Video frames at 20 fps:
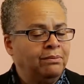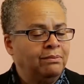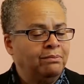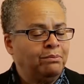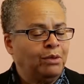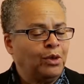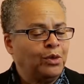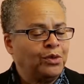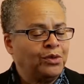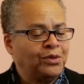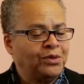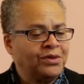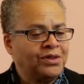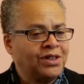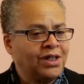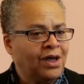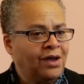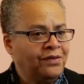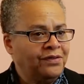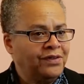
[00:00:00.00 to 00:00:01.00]
both
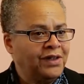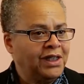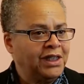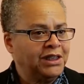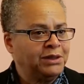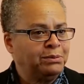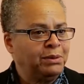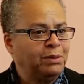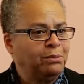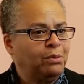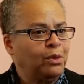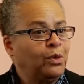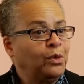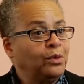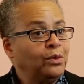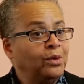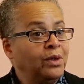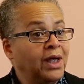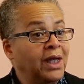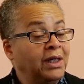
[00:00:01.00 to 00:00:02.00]
tough and it's
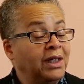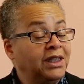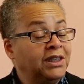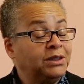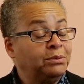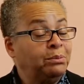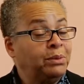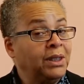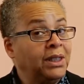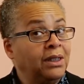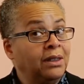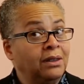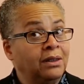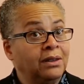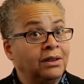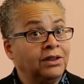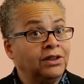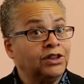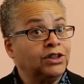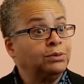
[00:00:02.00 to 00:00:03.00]

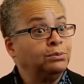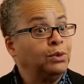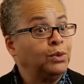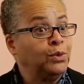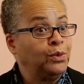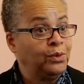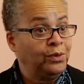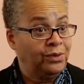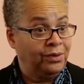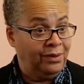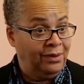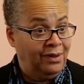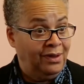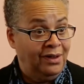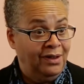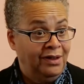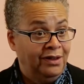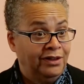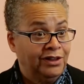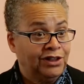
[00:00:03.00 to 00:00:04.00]
been smooth.
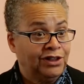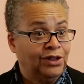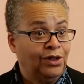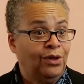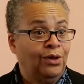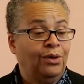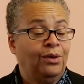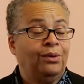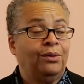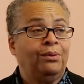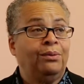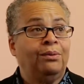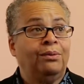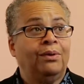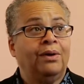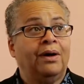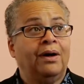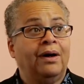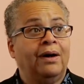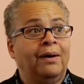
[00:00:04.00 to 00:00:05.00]
So
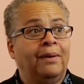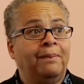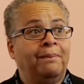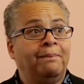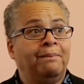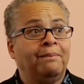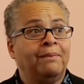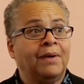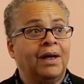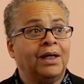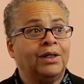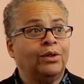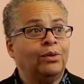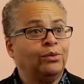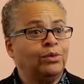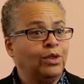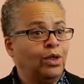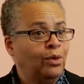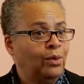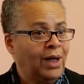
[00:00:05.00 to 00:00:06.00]
I
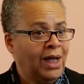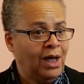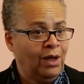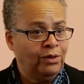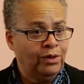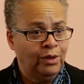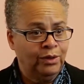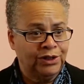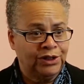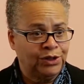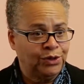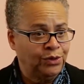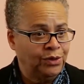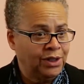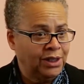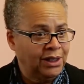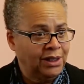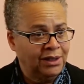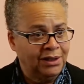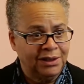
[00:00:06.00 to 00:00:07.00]
don't know how those two
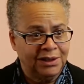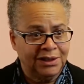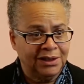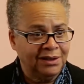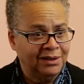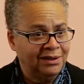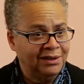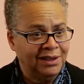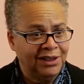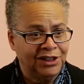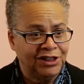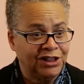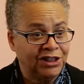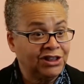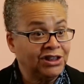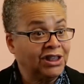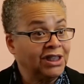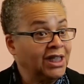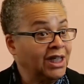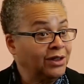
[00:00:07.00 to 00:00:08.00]
things
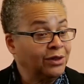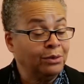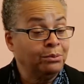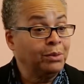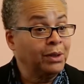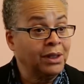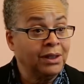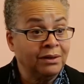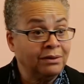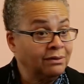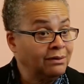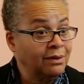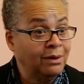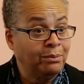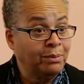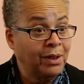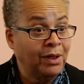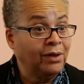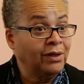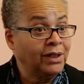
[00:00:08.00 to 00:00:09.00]
exist together, but
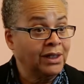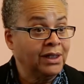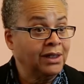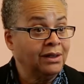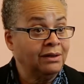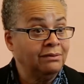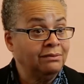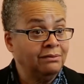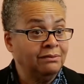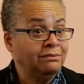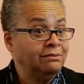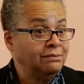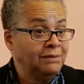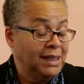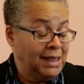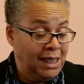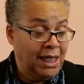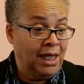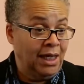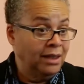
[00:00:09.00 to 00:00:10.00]
apparently
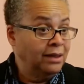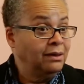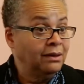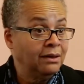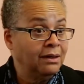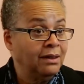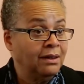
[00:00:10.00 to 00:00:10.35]
they can.